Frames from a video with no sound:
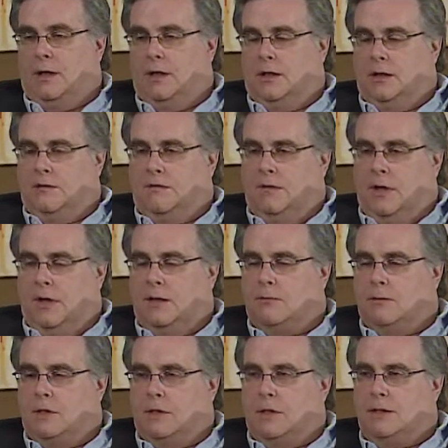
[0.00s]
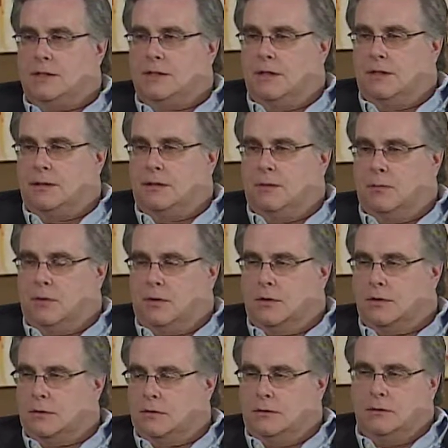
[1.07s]
And if that means that the
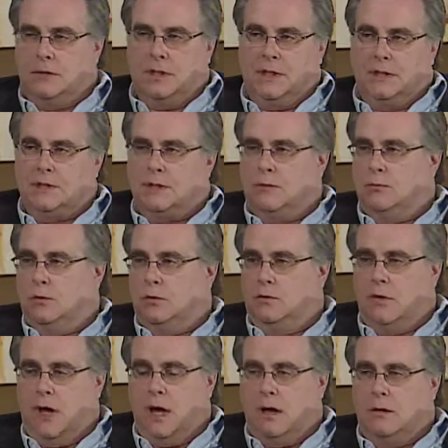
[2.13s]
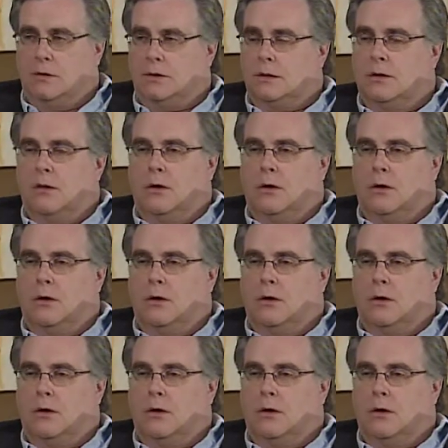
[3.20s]
person needs to move out